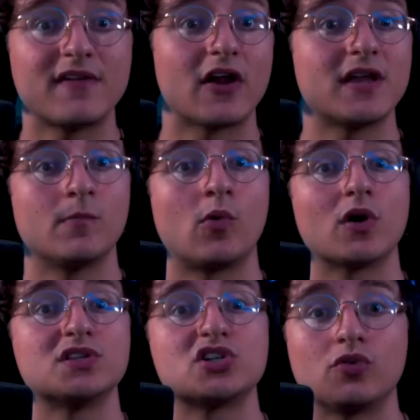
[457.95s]
very
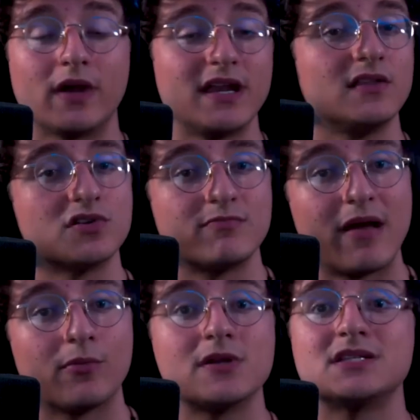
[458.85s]
important to creating those
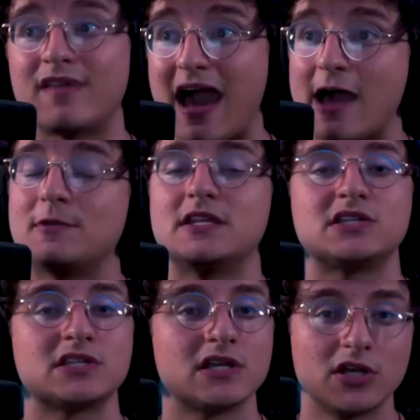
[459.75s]
memories of
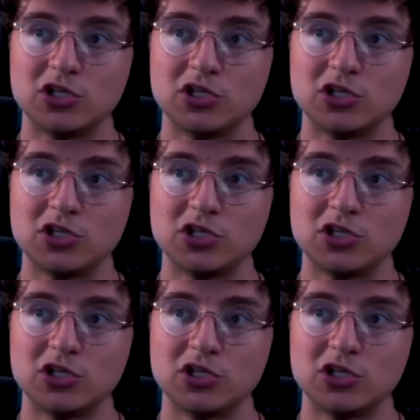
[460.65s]
happiness,